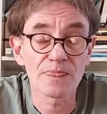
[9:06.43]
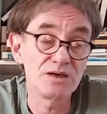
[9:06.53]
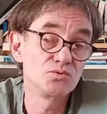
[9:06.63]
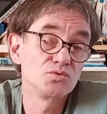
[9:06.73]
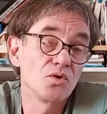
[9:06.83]

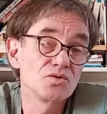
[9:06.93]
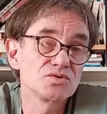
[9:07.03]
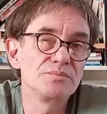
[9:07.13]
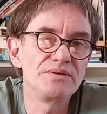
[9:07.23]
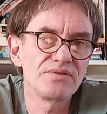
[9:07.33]
It would
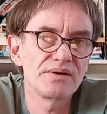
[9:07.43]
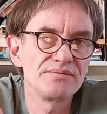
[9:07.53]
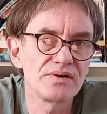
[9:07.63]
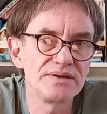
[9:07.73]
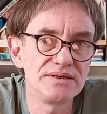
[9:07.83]
also be very,
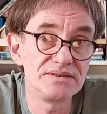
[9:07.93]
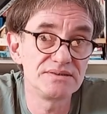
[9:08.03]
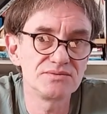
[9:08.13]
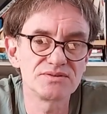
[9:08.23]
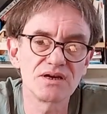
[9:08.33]
very
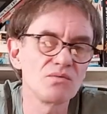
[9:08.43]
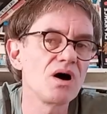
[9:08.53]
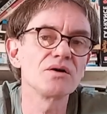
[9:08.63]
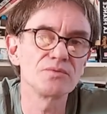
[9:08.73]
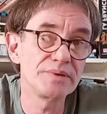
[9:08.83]
easy to say,
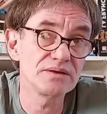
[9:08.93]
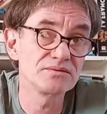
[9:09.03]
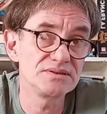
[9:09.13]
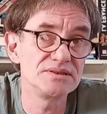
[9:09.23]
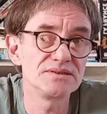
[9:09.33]
well, the
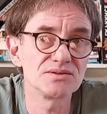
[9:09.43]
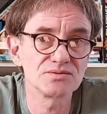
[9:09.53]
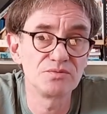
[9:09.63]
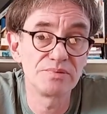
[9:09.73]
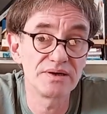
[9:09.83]
piano is easier
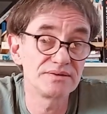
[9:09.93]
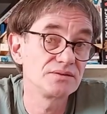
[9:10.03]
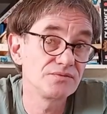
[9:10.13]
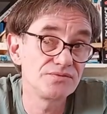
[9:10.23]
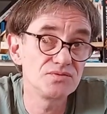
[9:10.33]
to play
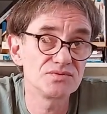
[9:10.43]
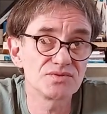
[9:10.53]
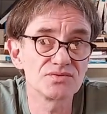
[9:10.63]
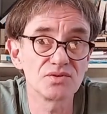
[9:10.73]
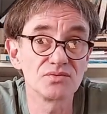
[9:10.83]
than the
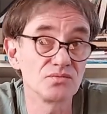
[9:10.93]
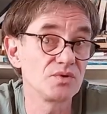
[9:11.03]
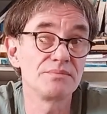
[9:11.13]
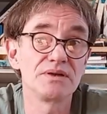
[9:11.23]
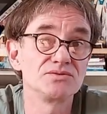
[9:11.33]
flute, so
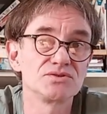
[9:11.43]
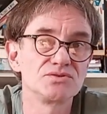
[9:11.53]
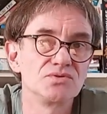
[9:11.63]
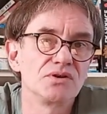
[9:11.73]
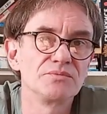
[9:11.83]
women
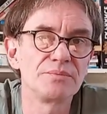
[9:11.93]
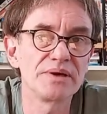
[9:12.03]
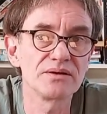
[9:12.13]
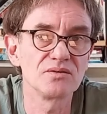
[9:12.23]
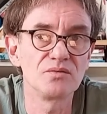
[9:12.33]
just took up the
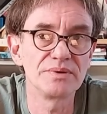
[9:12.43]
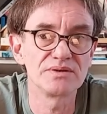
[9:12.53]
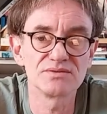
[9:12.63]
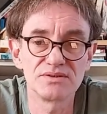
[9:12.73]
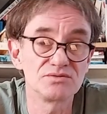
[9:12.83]
piano
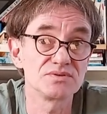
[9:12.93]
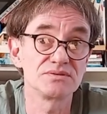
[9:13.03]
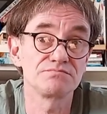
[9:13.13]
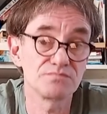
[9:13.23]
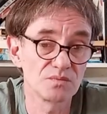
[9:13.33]
because it
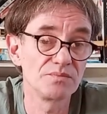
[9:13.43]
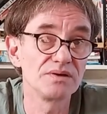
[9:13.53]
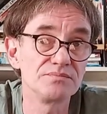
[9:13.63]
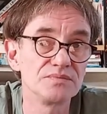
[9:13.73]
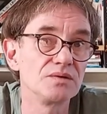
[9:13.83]
was
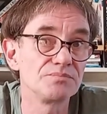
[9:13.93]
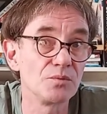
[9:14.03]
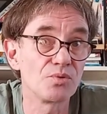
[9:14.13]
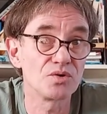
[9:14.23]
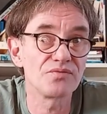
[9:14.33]

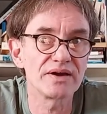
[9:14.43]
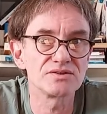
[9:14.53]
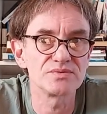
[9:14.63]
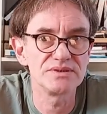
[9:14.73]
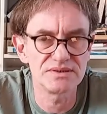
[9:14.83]
the point of
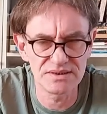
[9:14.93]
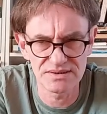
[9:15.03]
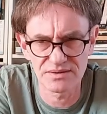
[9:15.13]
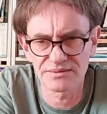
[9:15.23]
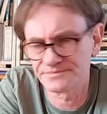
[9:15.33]
entry is
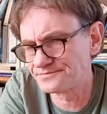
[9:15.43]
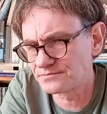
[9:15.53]
easier.